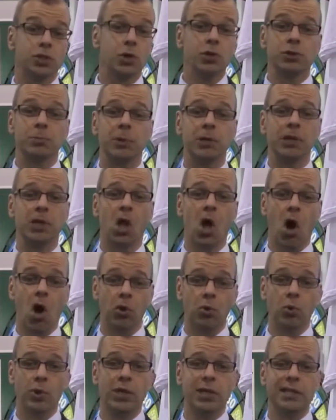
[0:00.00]
So it's been a
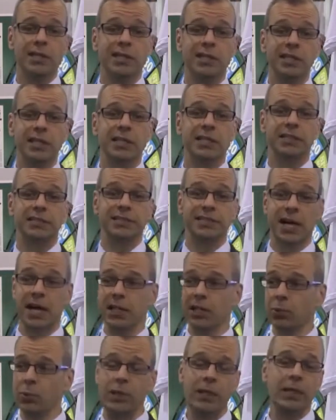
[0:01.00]
long week, an
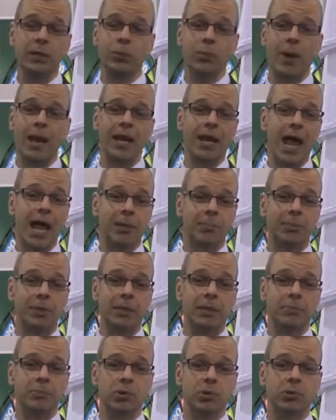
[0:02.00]
exciting week, met a lot of
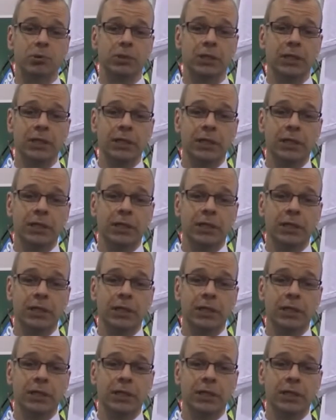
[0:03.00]
people